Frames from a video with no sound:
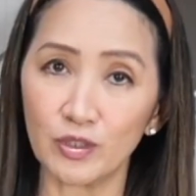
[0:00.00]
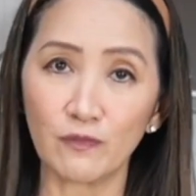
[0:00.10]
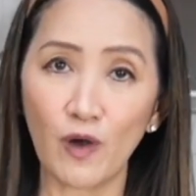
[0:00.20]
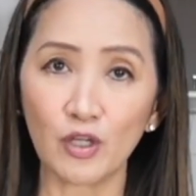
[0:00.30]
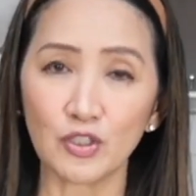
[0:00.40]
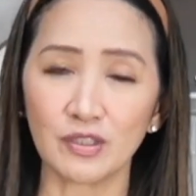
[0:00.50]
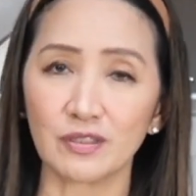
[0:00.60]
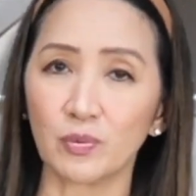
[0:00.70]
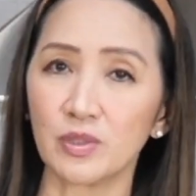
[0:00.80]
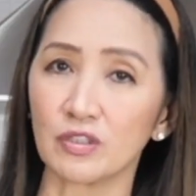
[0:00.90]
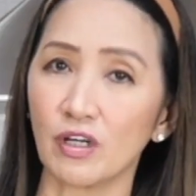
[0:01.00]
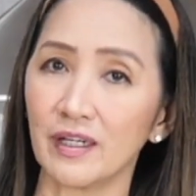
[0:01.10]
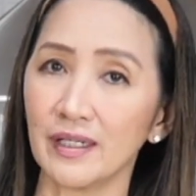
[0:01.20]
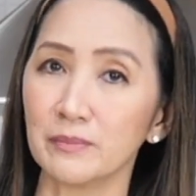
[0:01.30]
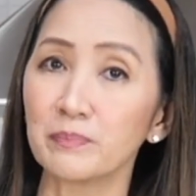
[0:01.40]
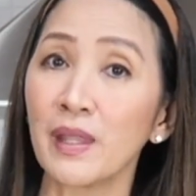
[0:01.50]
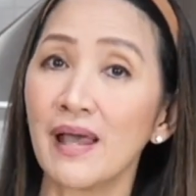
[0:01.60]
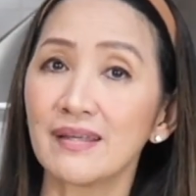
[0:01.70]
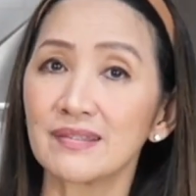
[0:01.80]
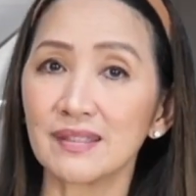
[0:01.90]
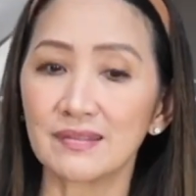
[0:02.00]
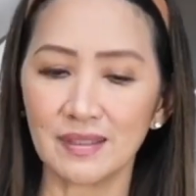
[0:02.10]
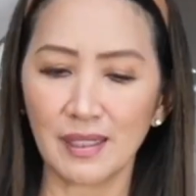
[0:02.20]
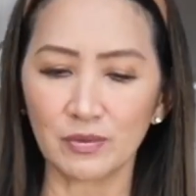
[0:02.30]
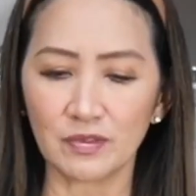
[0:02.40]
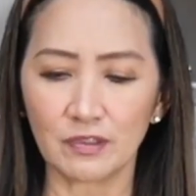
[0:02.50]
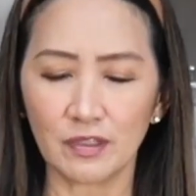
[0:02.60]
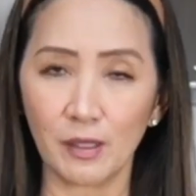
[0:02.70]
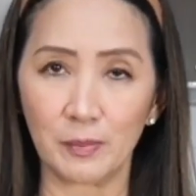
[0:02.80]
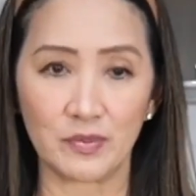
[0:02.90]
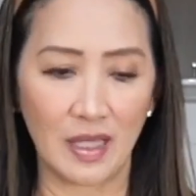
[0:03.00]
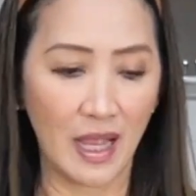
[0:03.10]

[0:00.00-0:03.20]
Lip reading: the versions which are in 16 ounces cups.